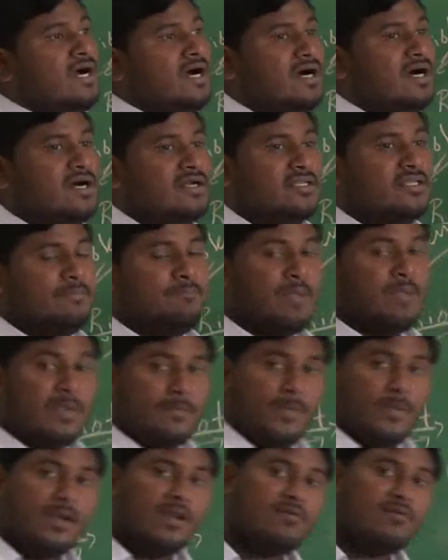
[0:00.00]
the
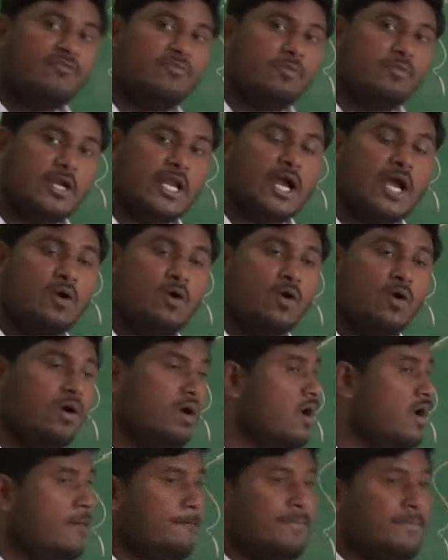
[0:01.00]
people of
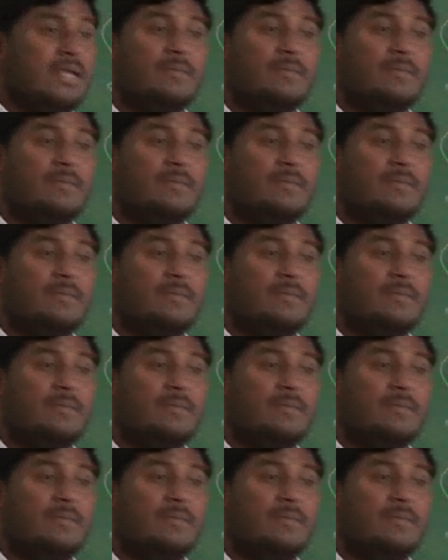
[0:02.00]
Monaco.